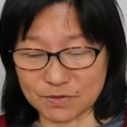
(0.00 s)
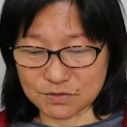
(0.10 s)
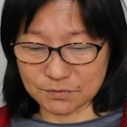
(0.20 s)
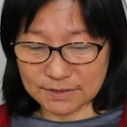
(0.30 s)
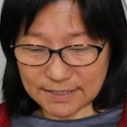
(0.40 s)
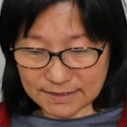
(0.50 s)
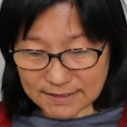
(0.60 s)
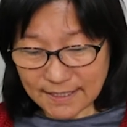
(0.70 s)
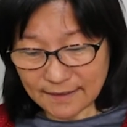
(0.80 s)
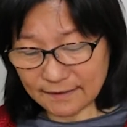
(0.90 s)
So
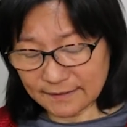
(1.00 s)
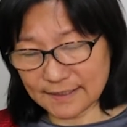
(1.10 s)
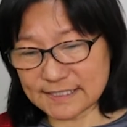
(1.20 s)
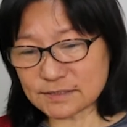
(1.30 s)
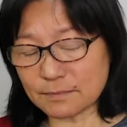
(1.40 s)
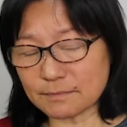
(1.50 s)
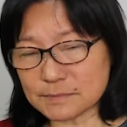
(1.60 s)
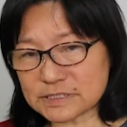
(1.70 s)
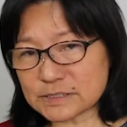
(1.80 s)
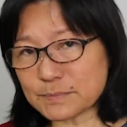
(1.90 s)
here is
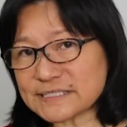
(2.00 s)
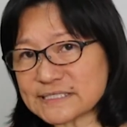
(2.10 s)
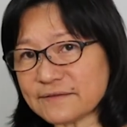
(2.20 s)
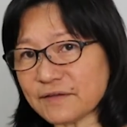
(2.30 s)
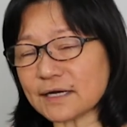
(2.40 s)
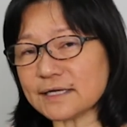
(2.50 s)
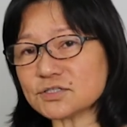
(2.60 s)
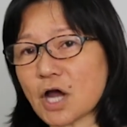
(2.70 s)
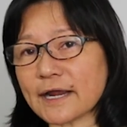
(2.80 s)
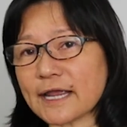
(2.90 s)
specifically
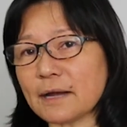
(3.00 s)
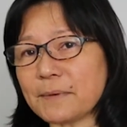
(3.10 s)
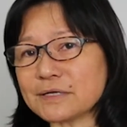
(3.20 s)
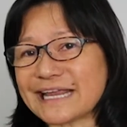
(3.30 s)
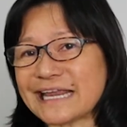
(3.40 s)
talking about the